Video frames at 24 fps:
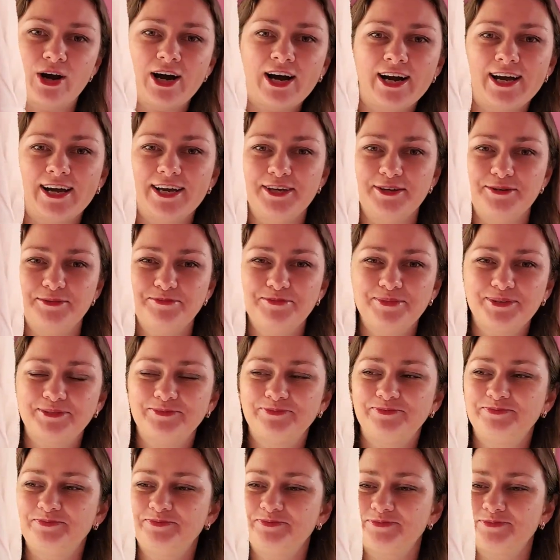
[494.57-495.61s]
vibe,
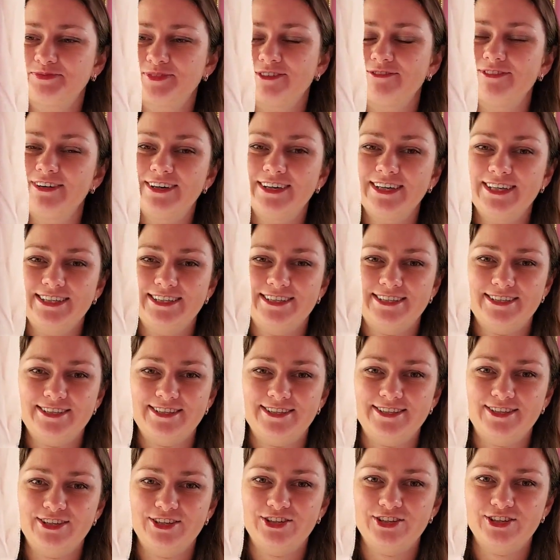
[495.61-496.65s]
very easy
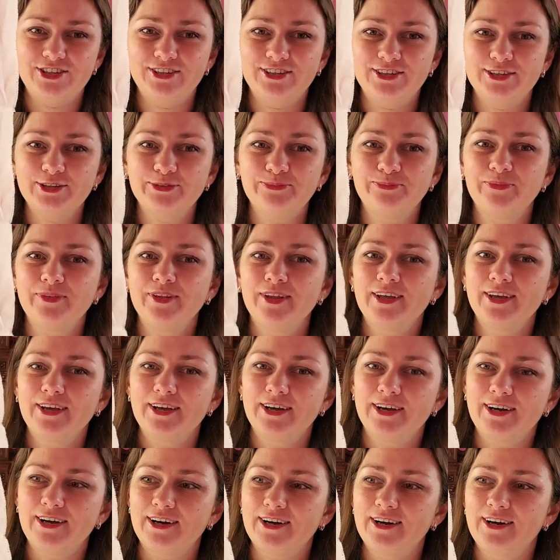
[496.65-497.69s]
stitching,
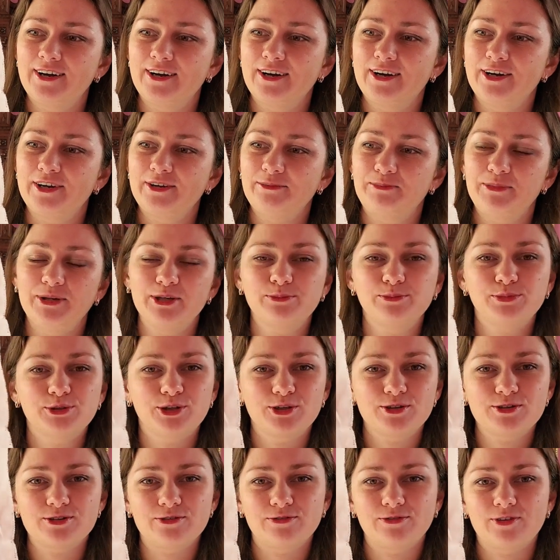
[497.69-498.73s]
big
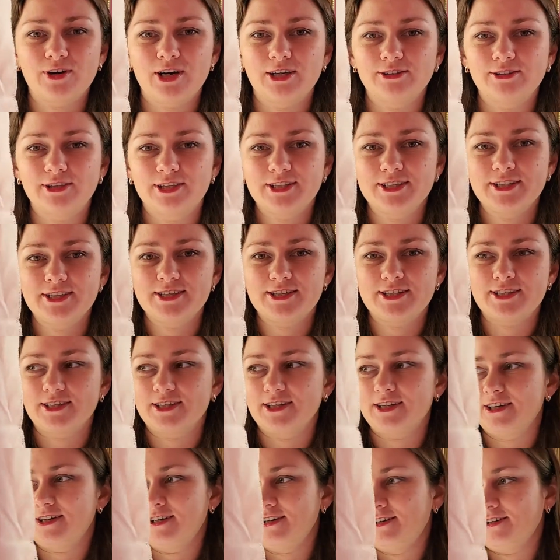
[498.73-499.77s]
blocks of colors.
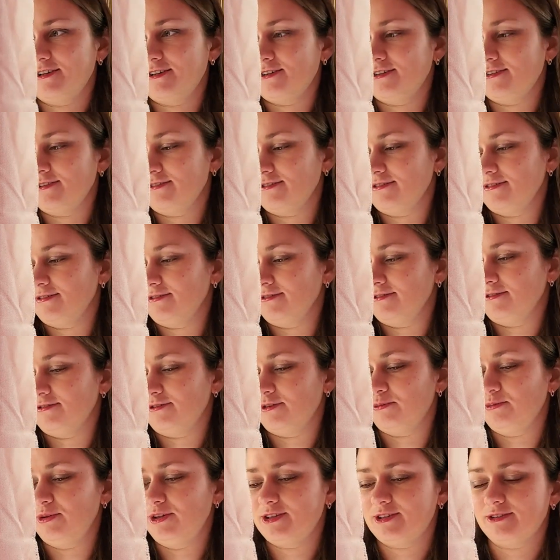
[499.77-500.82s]
For
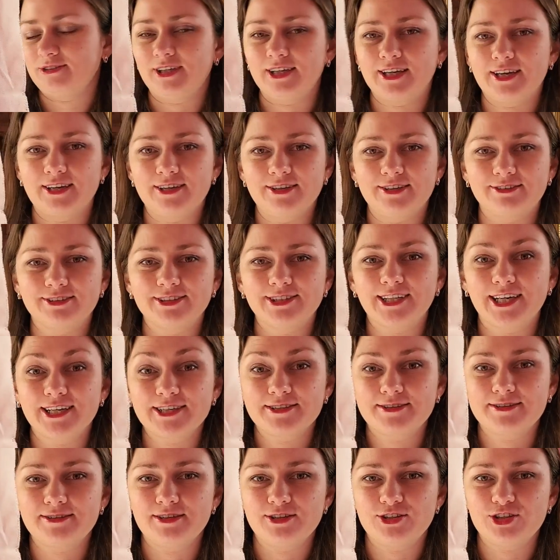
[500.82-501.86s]
me, it's like a
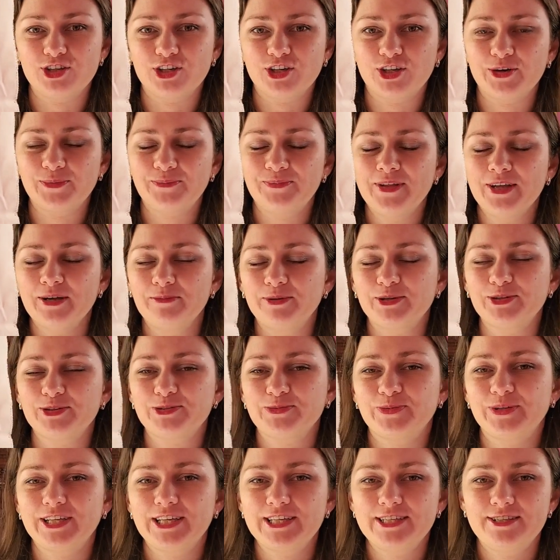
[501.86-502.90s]
relaxed stitching
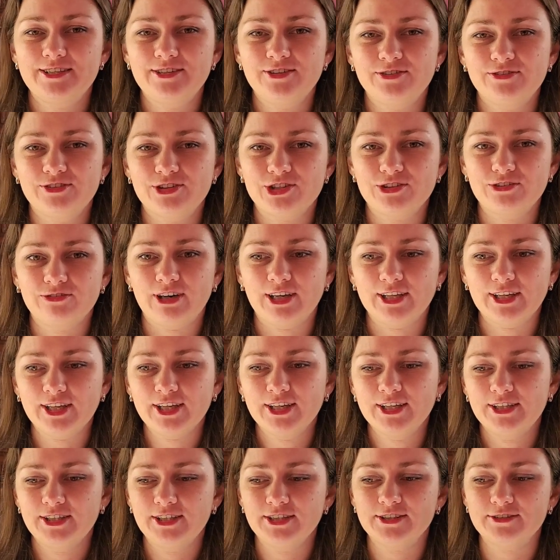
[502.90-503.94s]
because when I stitch
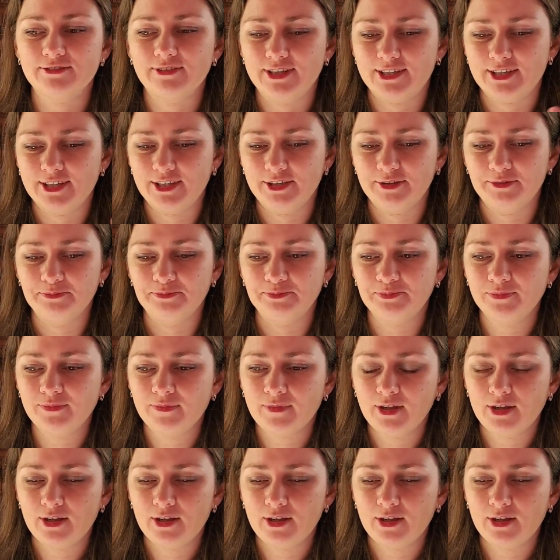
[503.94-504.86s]
Vyshyvanka, it's very